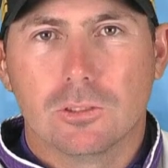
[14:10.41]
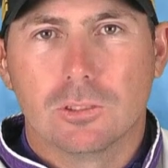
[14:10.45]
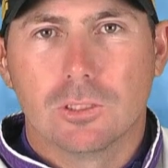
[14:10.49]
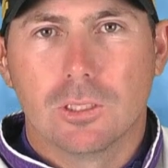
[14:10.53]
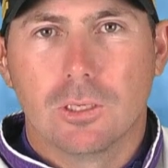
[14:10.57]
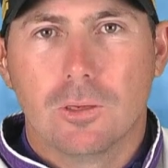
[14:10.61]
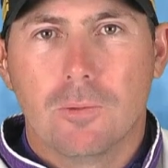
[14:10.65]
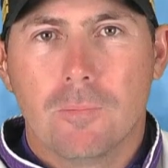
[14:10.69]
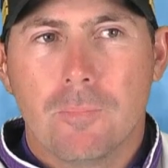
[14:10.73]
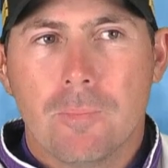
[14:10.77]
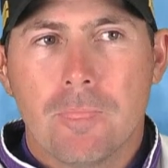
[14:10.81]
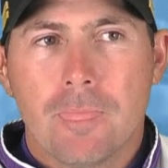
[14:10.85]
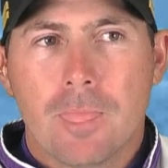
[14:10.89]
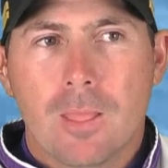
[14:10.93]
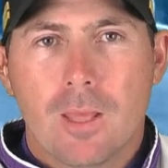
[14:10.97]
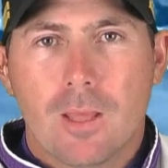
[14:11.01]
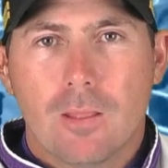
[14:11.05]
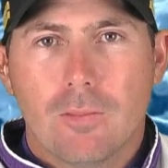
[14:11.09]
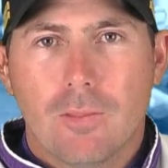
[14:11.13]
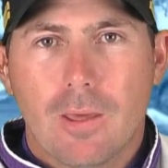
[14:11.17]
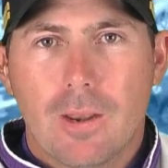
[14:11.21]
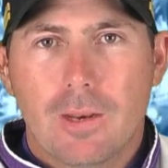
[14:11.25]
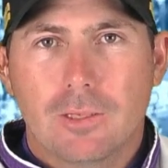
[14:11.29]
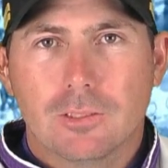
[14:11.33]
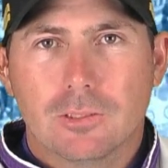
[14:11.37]
So
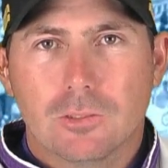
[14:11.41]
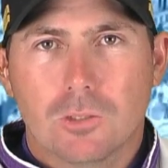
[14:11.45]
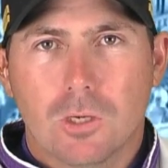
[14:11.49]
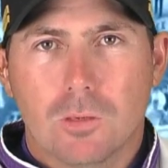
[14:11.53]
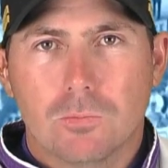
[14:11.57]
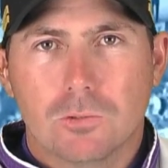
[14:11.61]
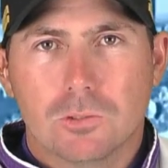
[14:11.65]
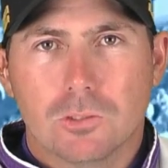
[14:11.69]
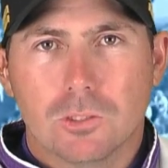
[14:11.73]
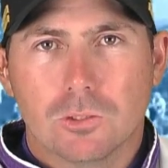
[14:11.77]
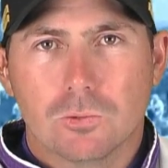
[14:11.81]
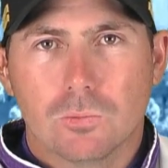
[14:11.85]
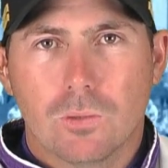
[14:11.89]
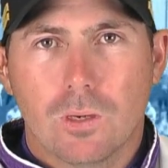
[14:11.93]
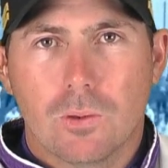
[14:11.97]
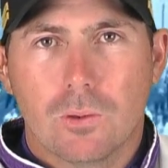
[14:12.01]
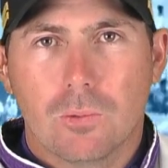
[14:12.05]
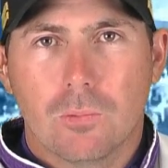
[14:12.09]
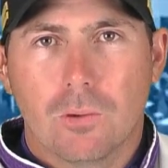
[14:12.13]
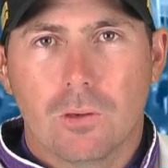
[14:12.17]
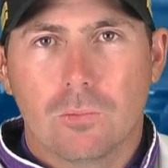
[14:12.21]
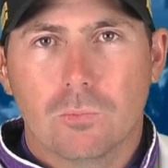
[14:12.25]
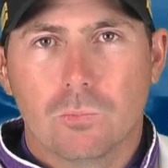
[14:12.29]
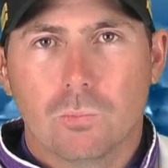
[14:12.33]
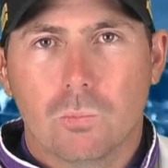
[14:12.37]
that is an option as well. We
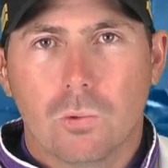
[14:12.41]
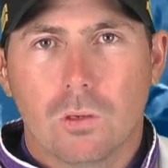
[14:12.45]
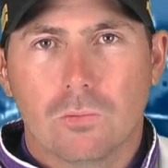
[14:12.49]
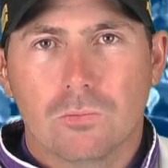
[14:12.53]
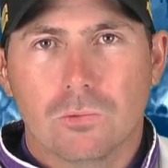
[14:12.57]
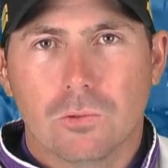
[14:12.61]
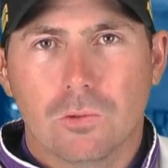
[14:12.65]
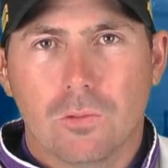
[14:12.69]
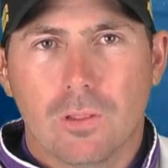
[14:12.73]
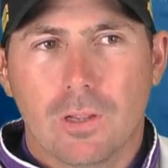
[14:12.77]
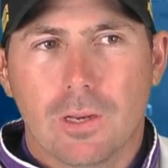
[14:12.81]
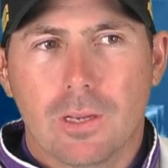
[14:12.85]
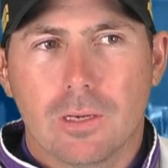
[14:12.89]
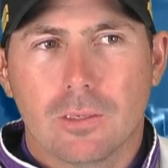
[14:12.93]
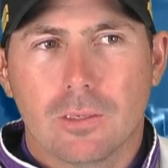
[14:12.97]
won't rule that out.